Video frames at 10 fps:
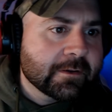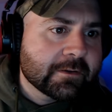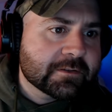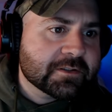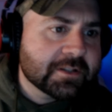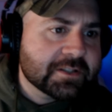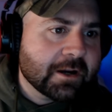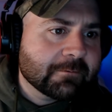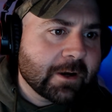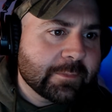So I saw
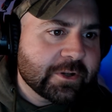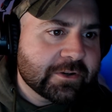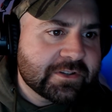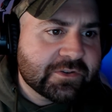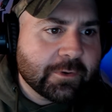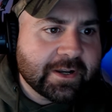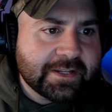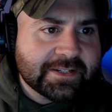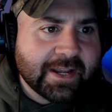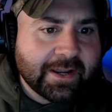Robin Hood
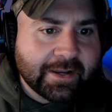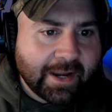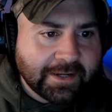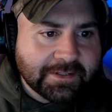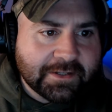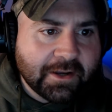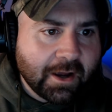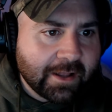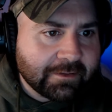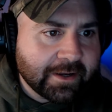2010. I did
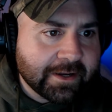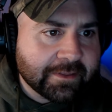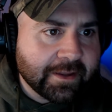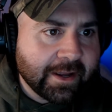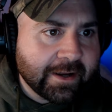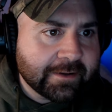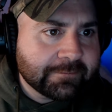not like that.